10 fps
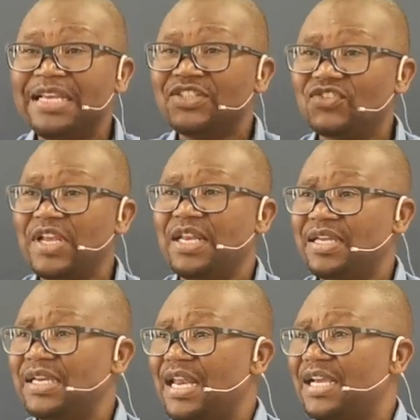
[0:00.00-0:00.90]

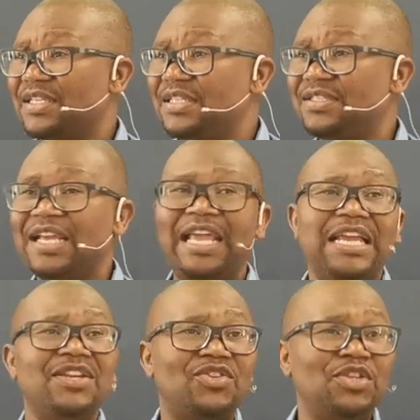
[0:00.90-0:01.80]
standing like this
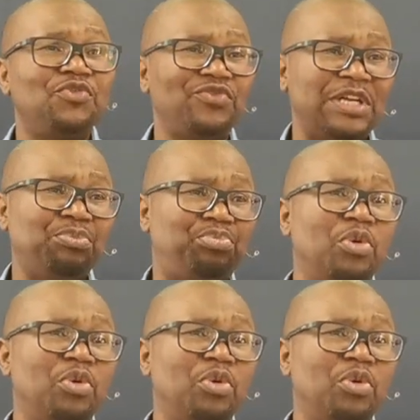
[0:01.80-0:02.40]
in different